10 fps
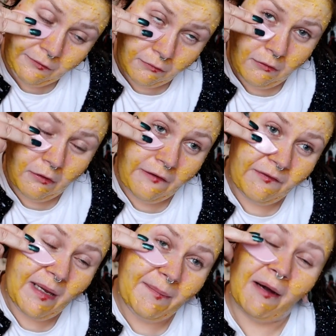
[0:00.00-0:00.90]
I don't know
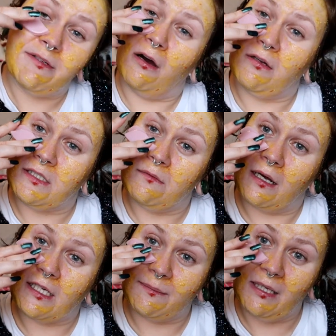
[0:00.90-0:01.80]
if maybe I was on some,
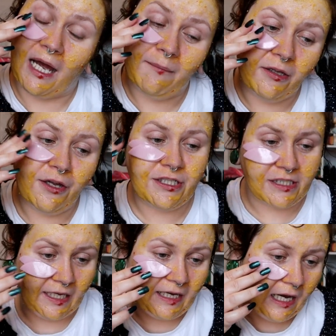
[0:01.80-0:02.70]
cause I'm allergic
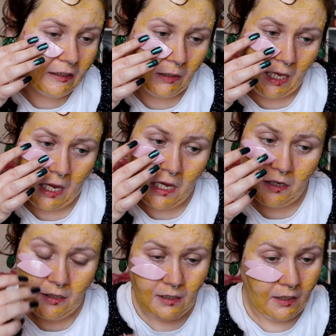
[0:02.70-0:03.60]
to like animal
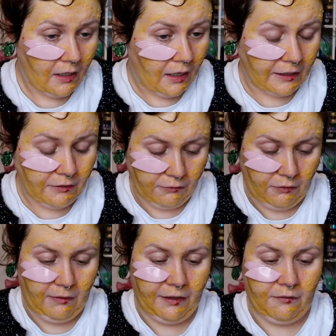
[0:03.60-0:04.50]
hair. I don't
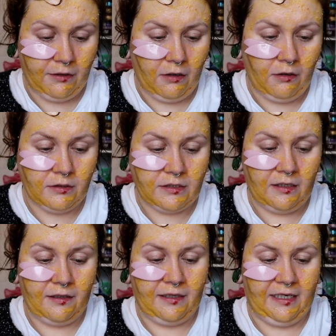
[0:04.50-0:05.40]
know whether or not
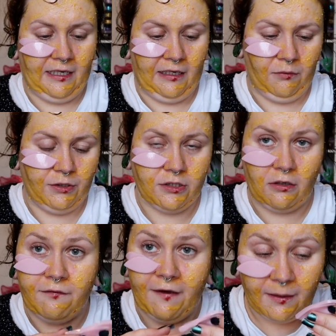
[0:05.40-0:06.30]
they were
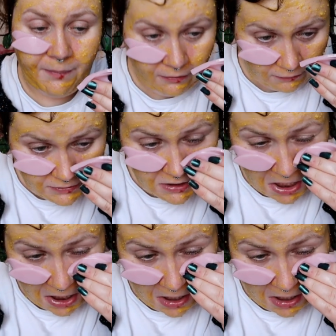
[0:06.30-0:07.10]
duck feather pillows.